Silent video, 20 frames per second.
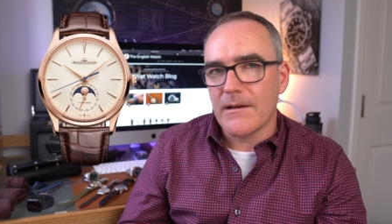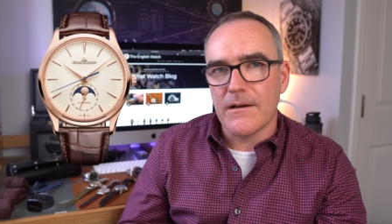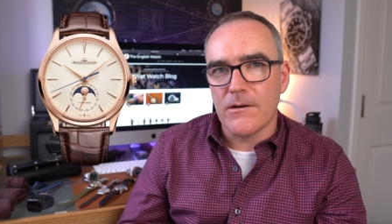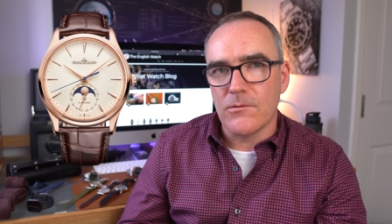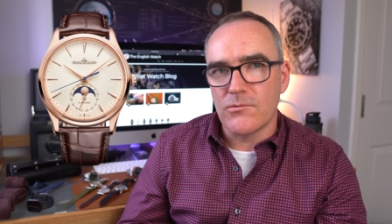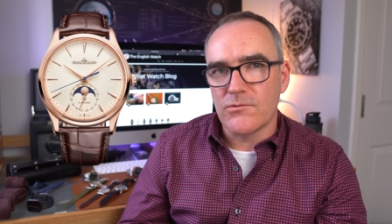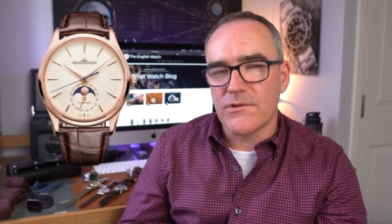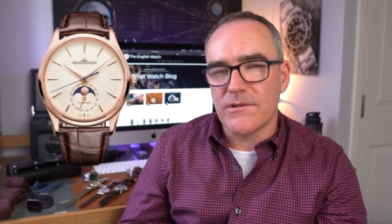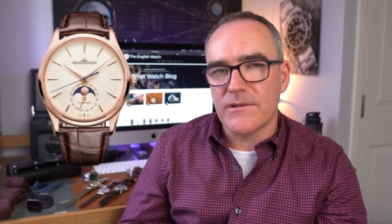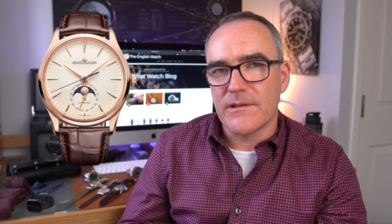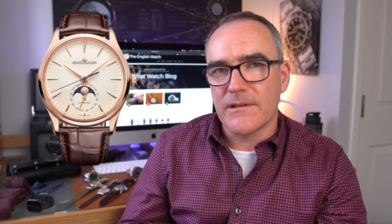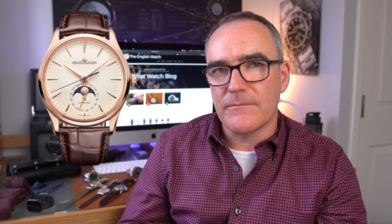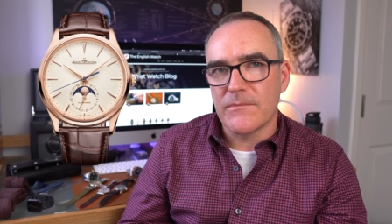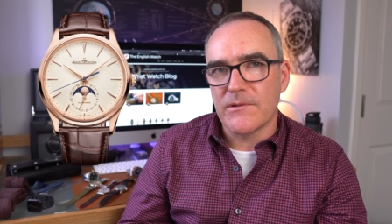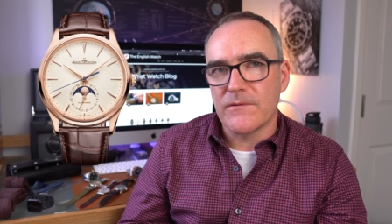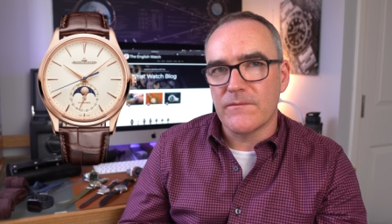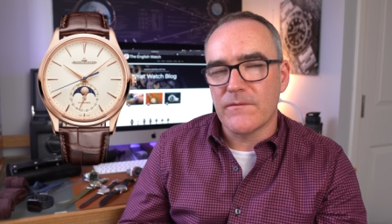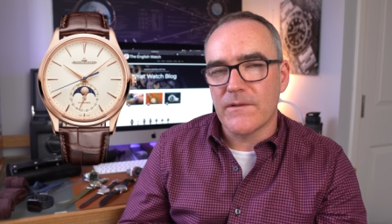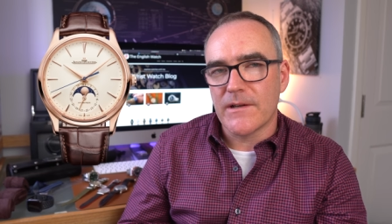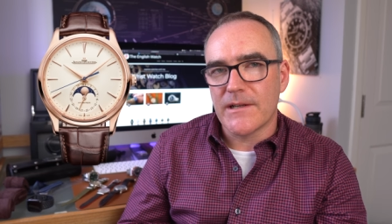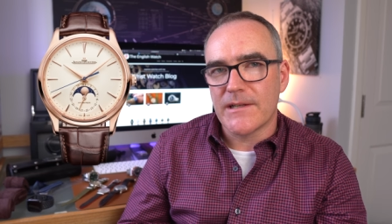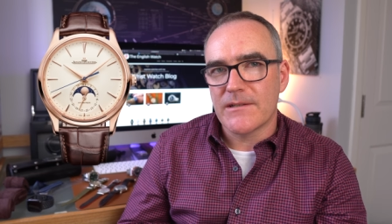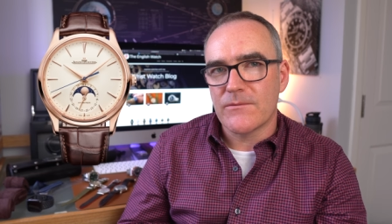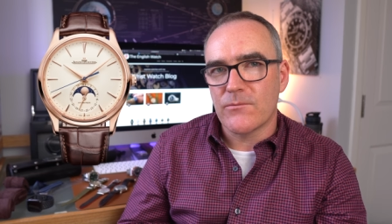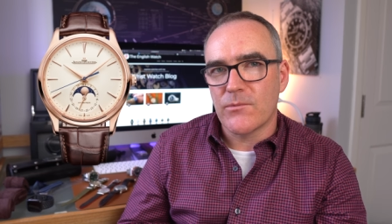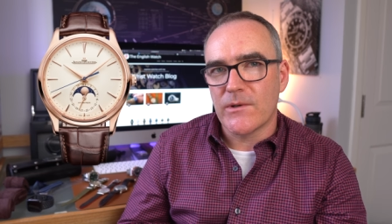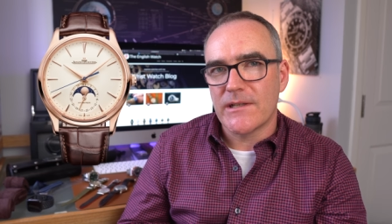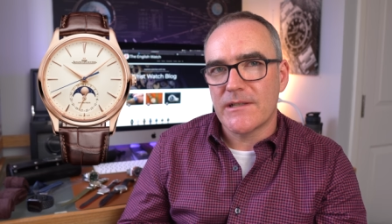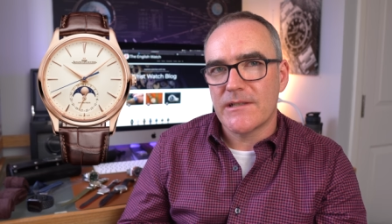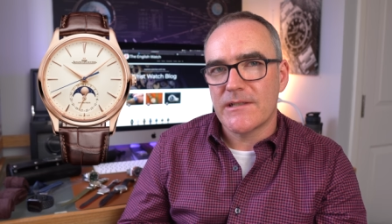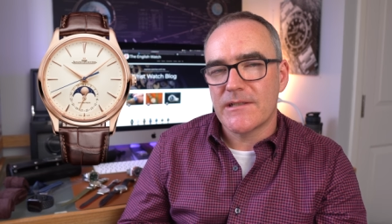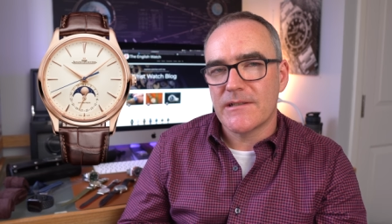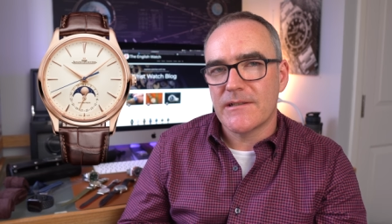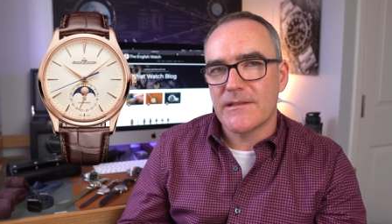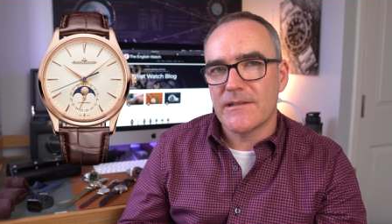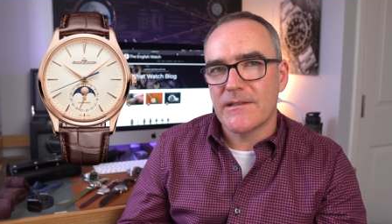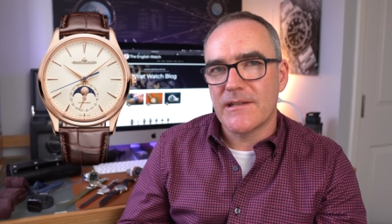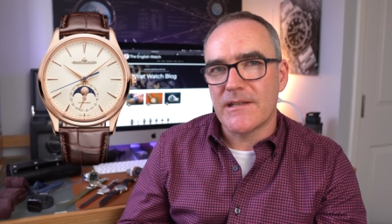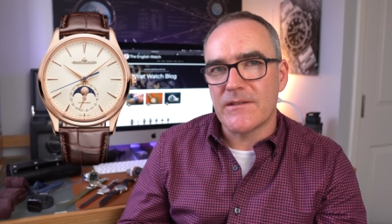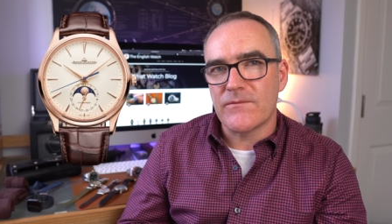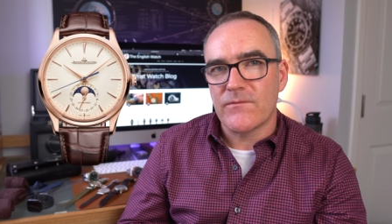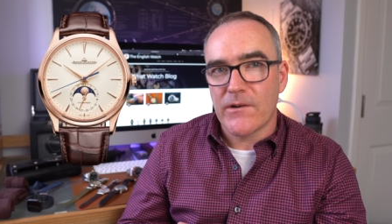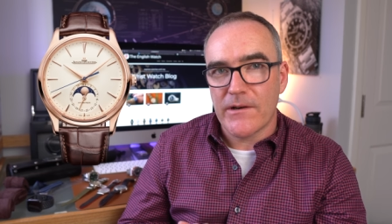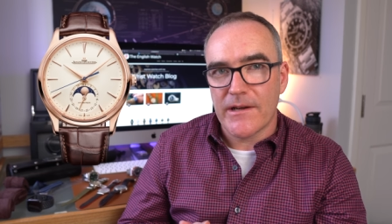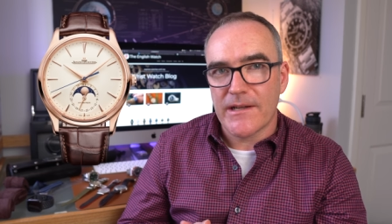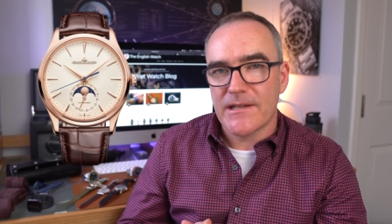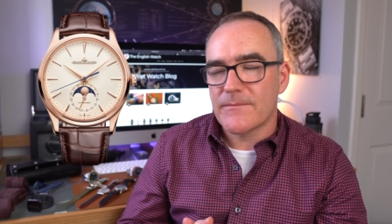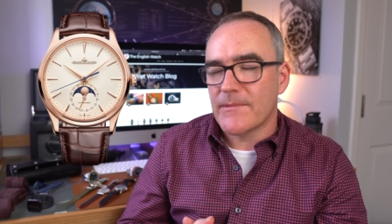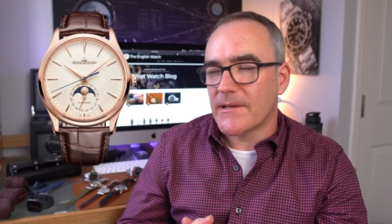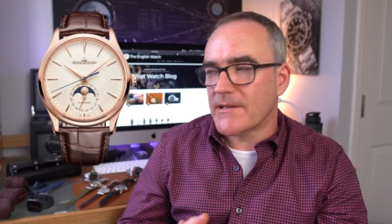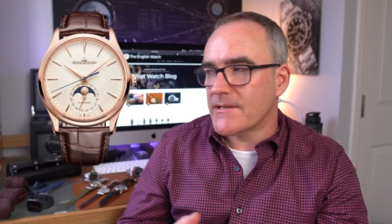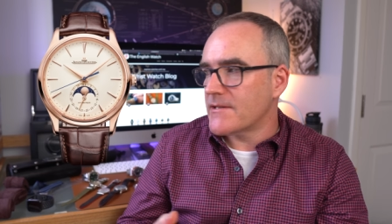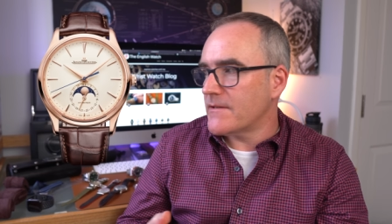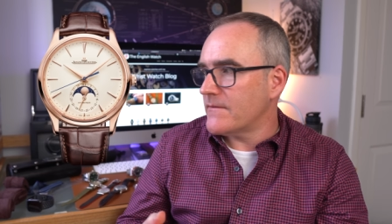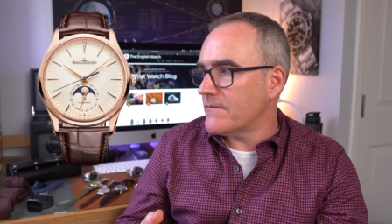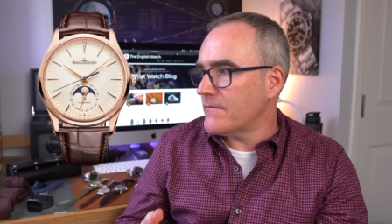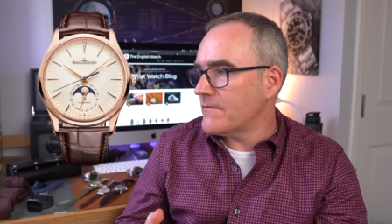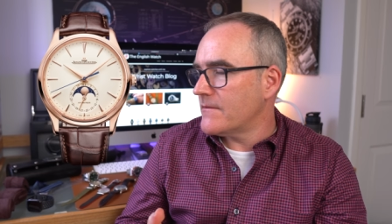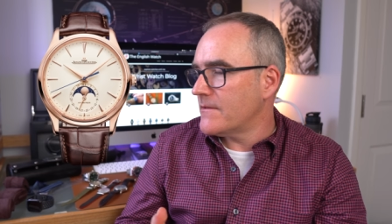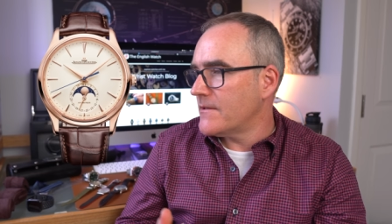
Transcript: ultra thin moon phase, which is very expensive.